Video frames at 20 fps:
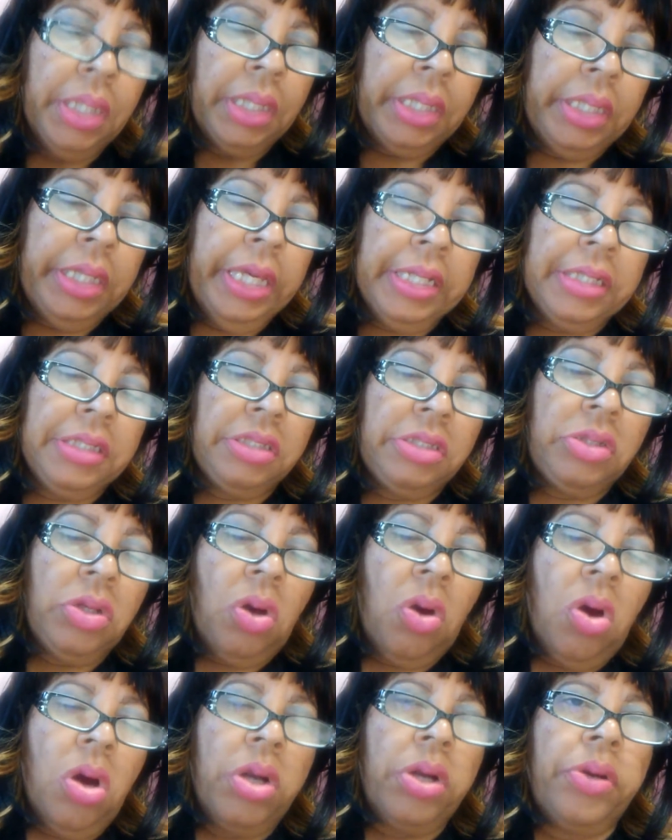
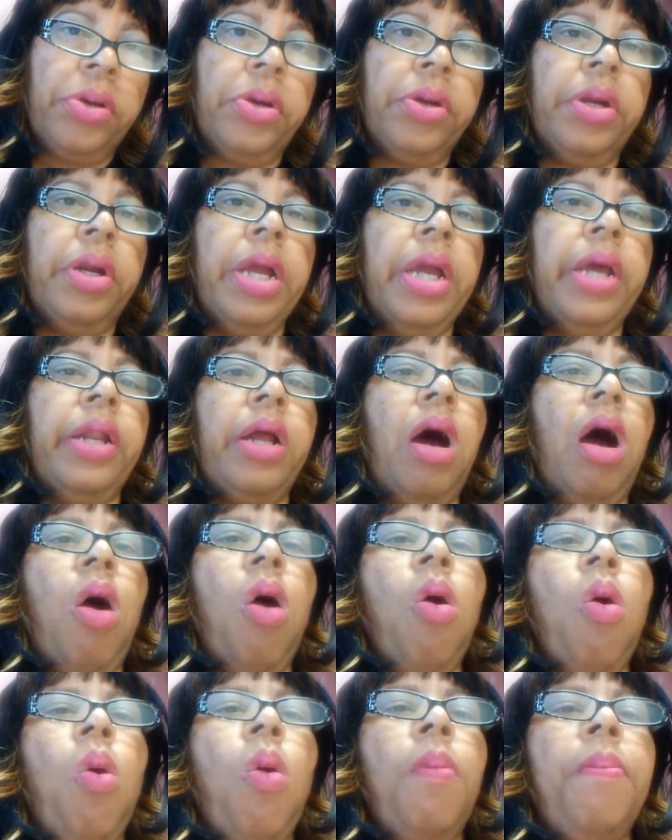Kickstarter and a
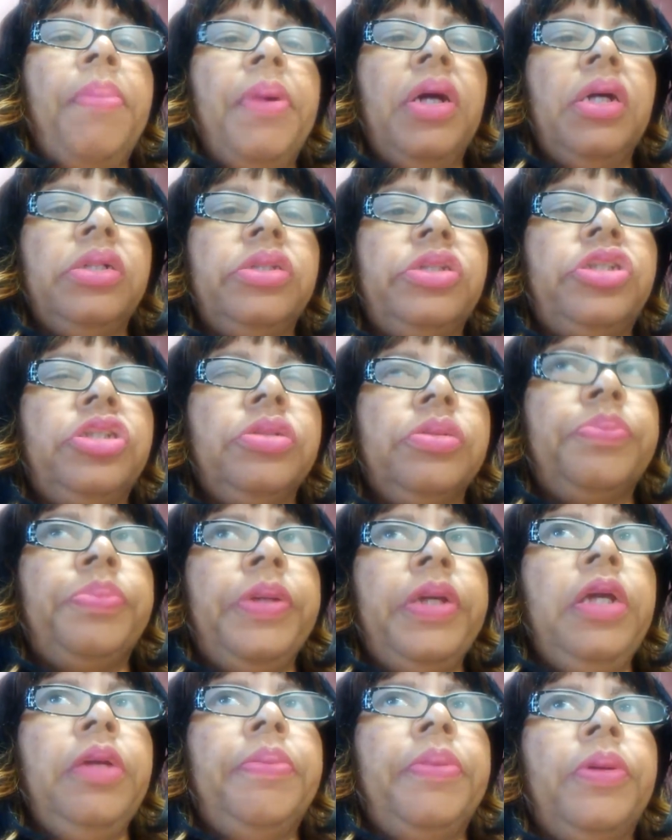whole bunch of
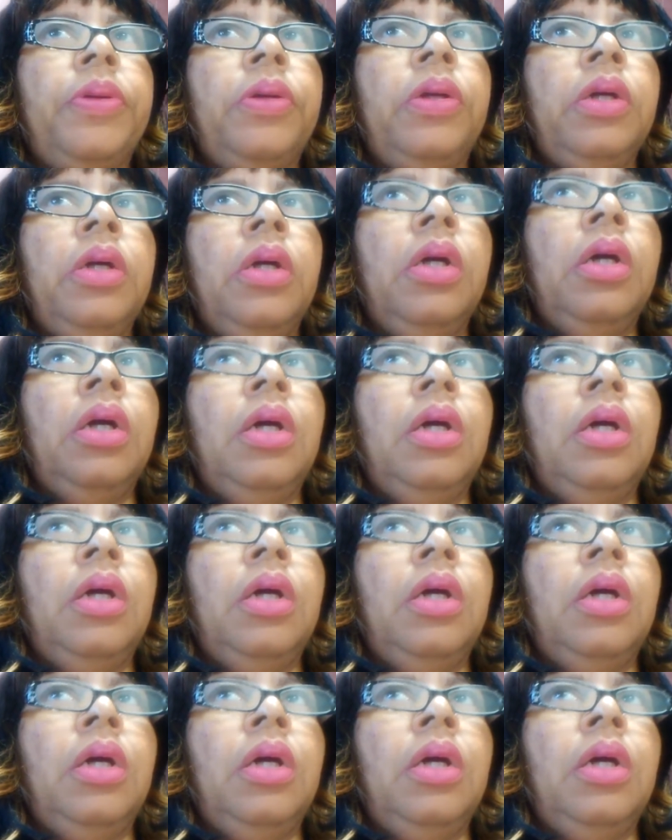people,